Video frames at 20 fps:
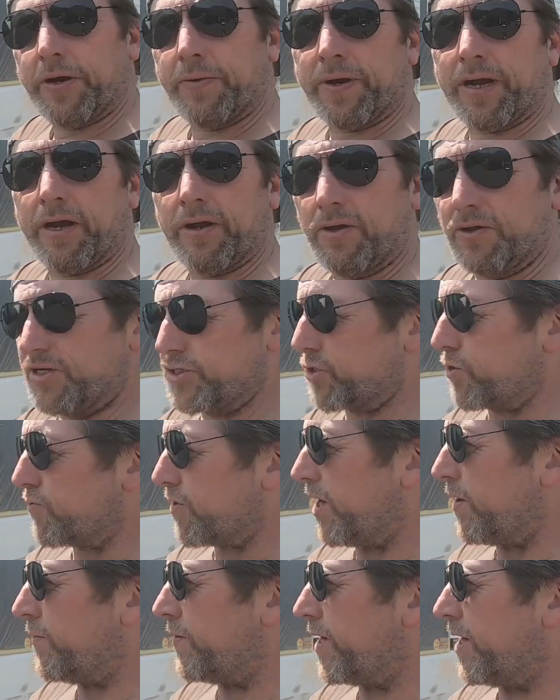out and get all this
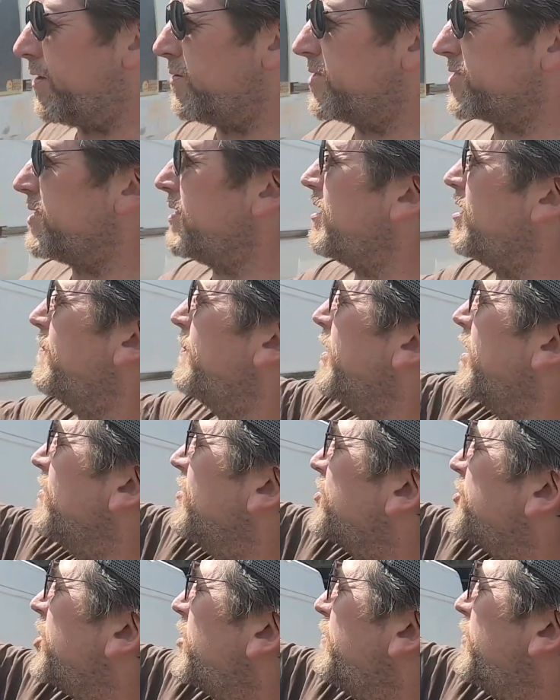ground out. There's a little bit on
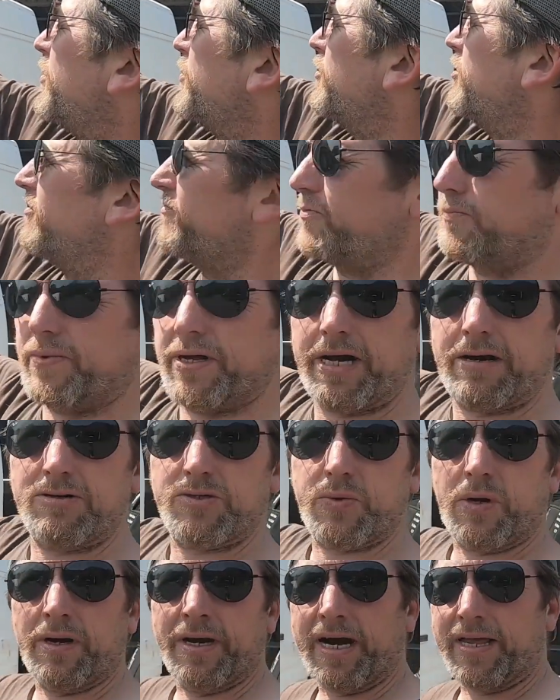the top of the roof up there
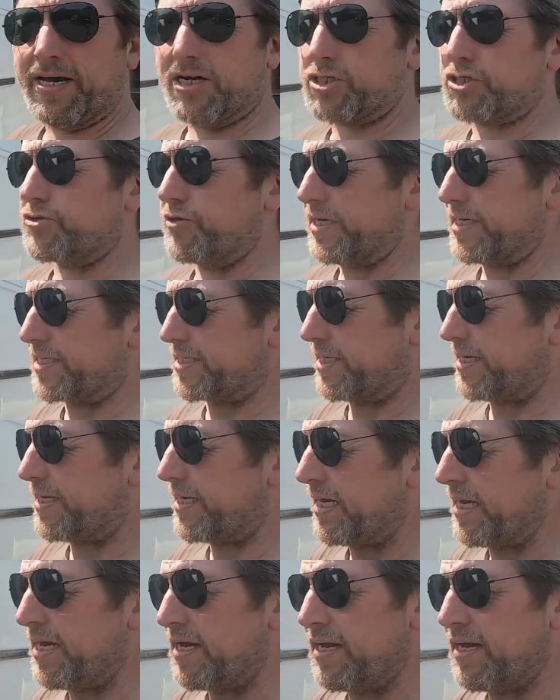as well, and get that treated.